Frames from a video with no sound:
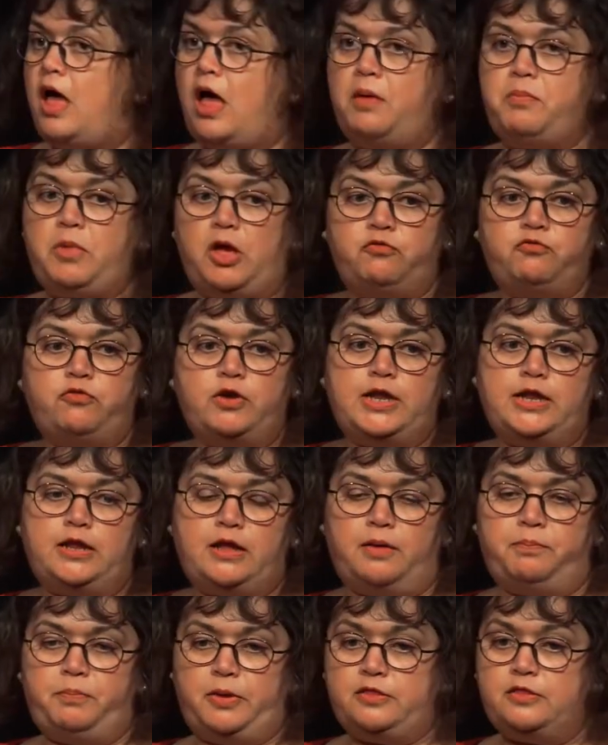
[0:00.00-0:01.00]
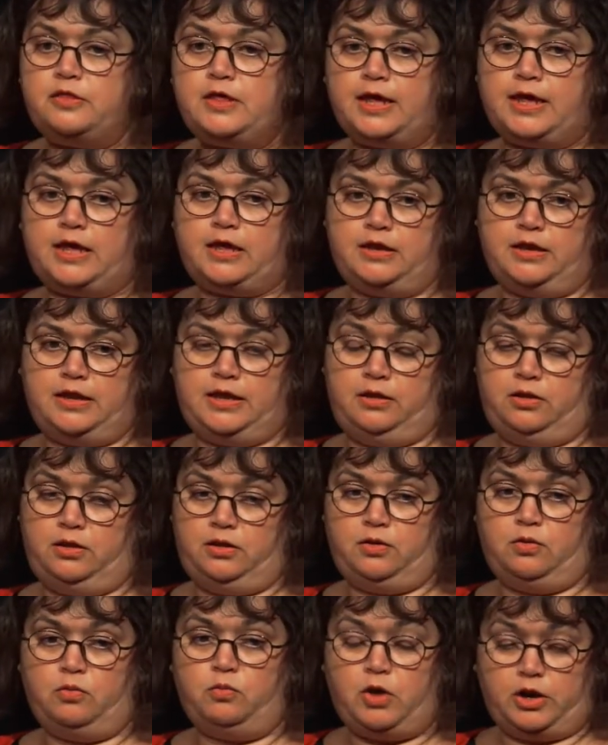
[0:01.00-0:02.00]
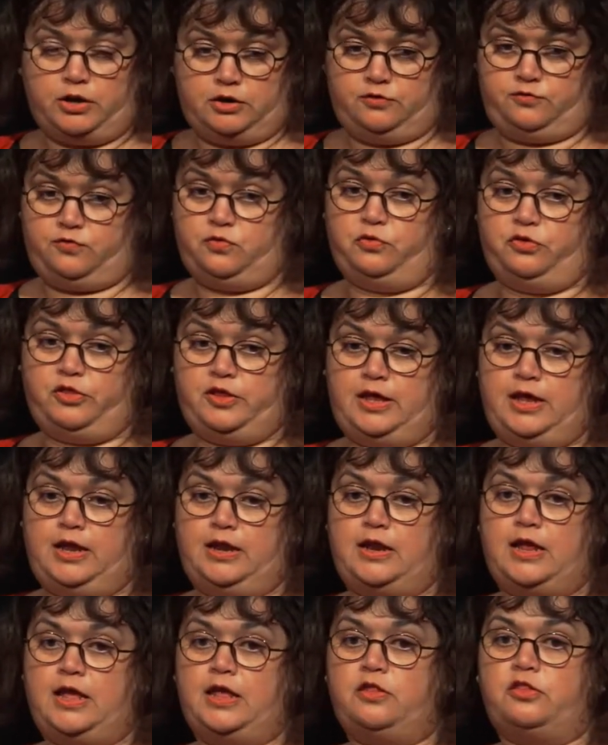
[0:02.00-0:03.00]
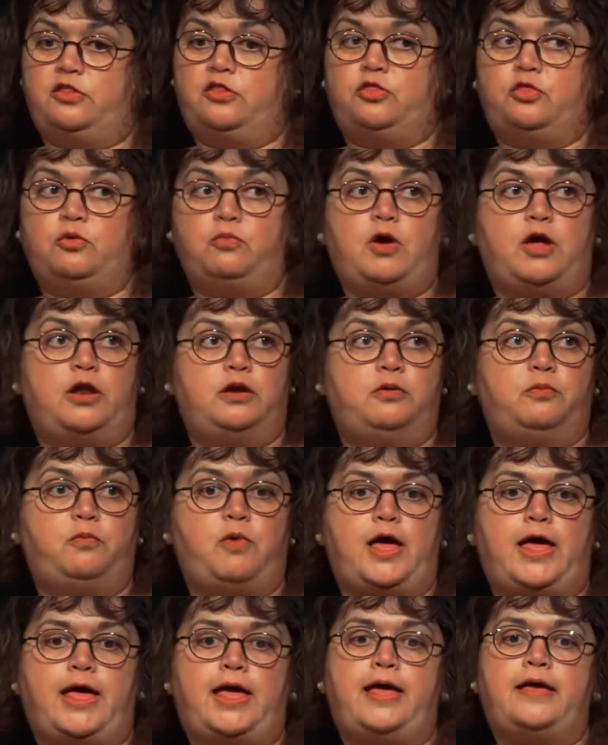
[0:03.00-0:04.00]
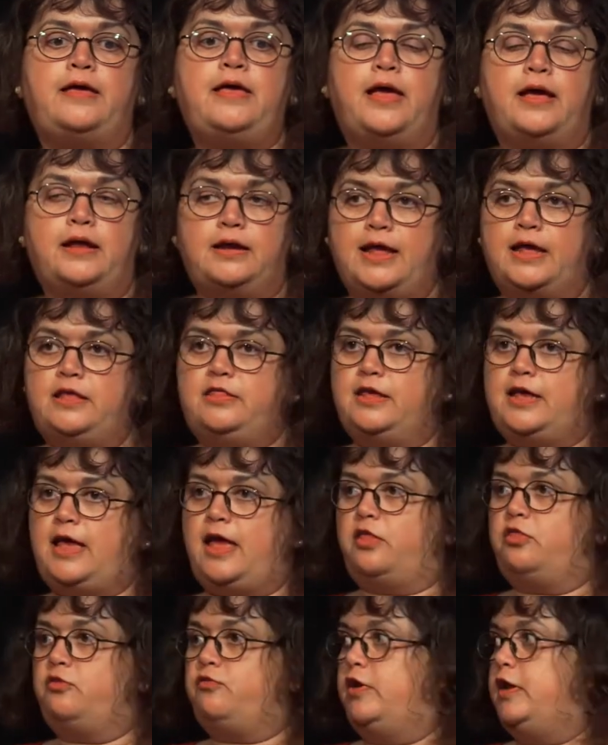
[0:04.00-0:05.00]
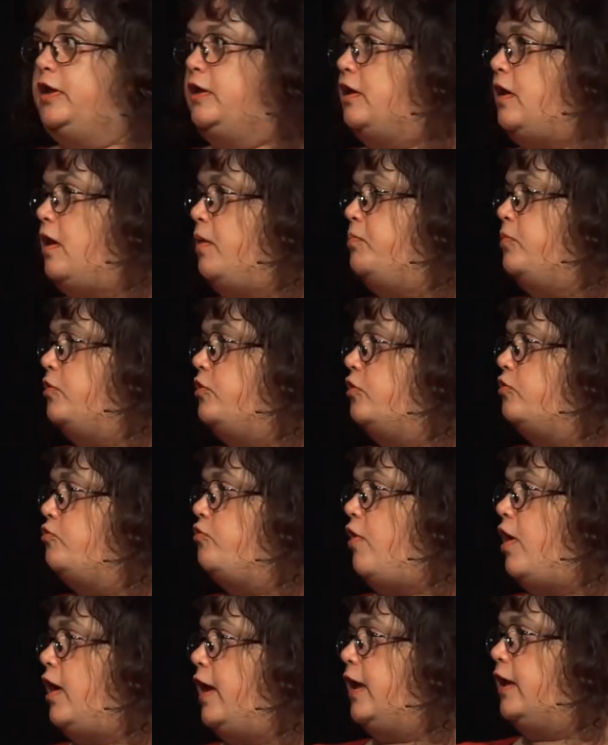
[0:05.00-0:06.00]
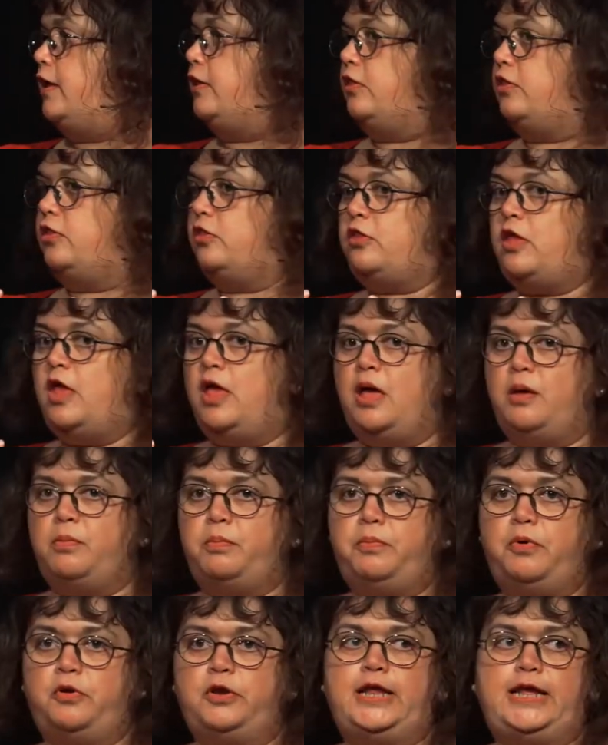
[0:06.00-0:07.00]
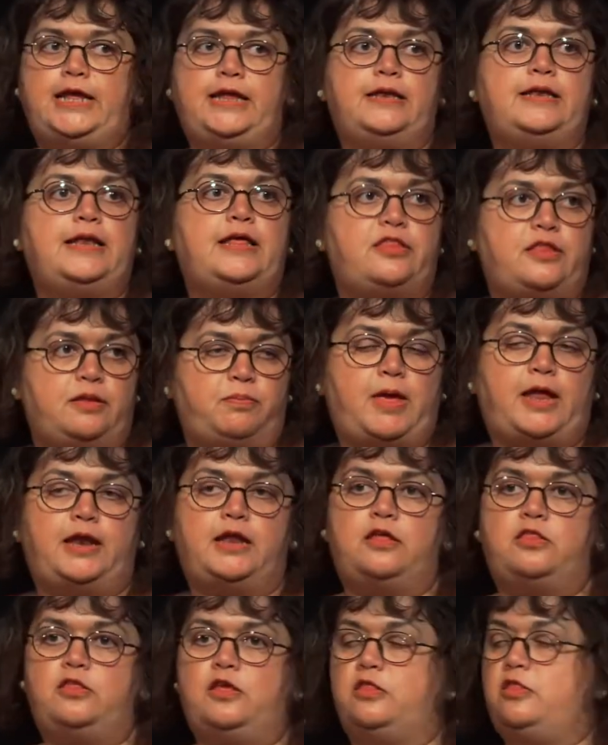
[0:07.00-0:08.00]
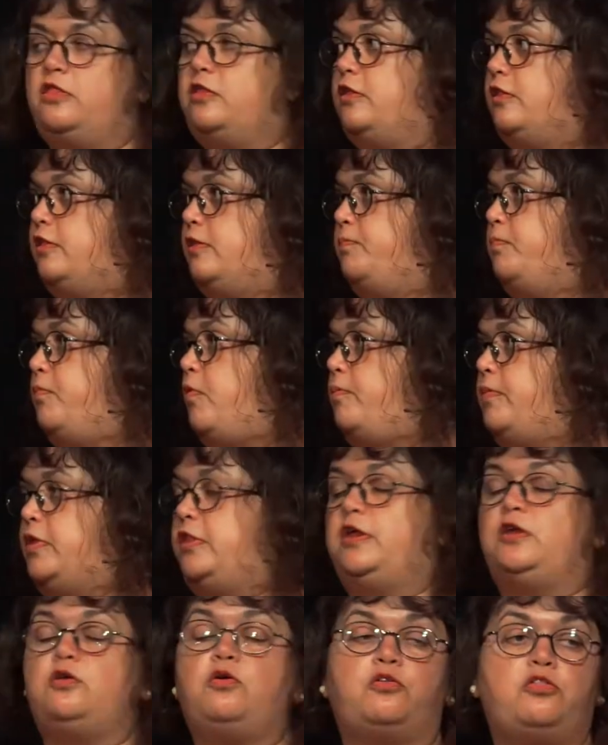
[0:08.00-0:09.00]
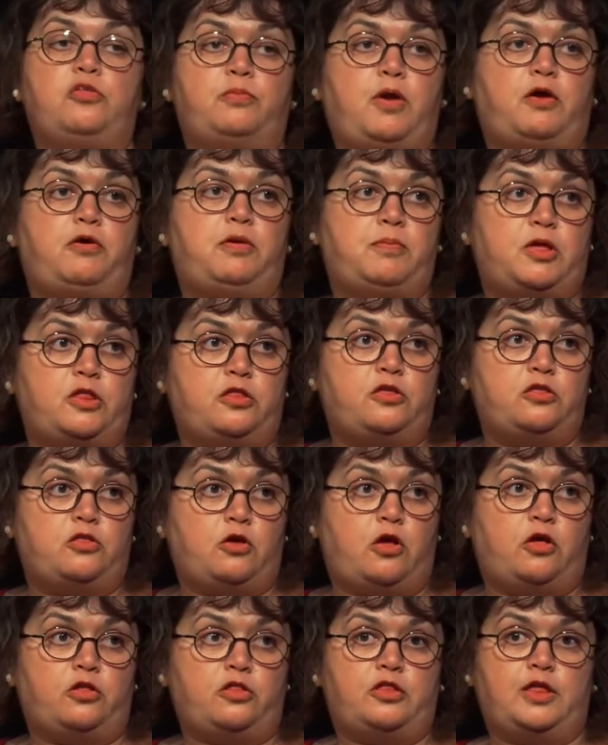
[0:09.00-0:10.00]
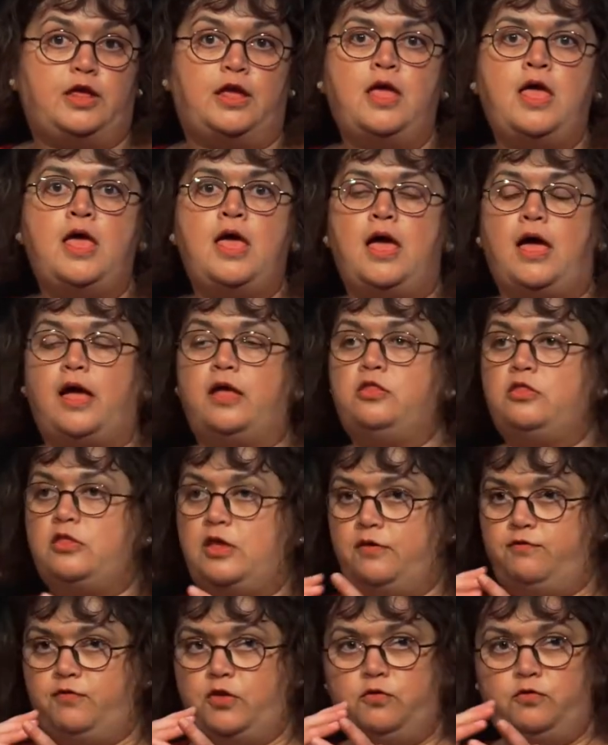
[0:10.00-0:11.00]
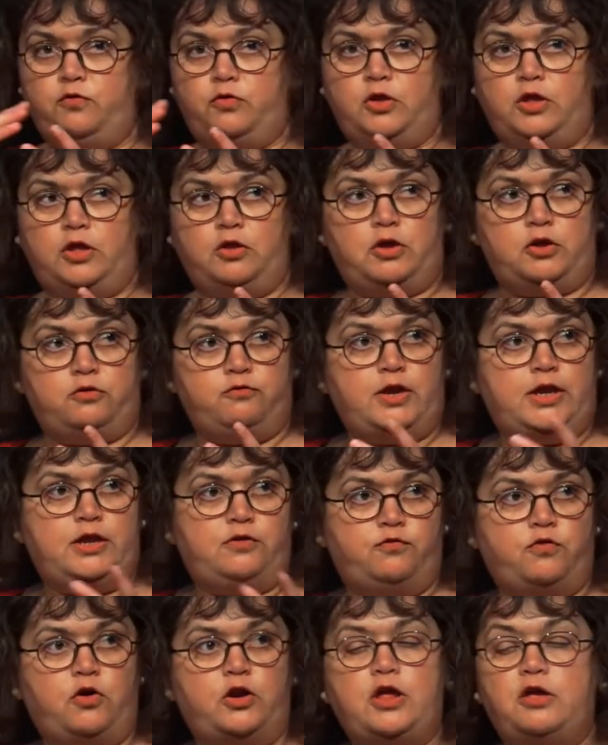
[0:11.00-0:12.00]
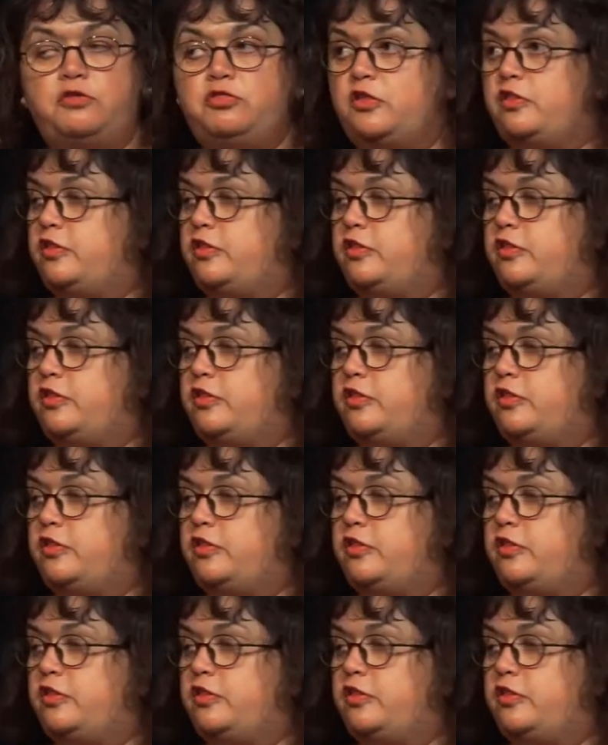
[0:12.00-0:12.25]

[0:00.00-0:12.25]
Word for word: um, a, re a particularly wonderful scene is the one where Lady Catherine comes to try and bully Lizzie Bennet into promising not to marry Mr Darcy. And if you you can really follow the